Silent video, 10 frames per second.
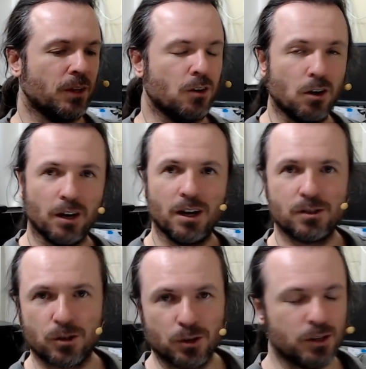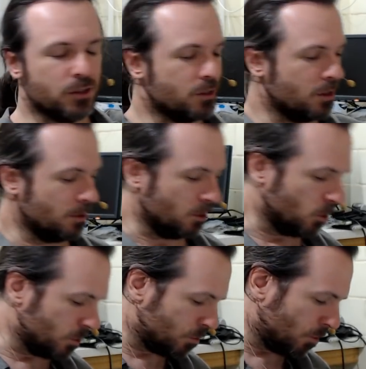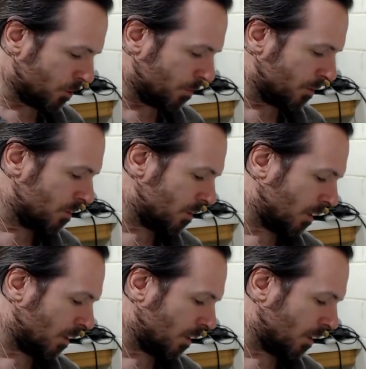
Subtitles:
They're not as good as Lewis Rossman's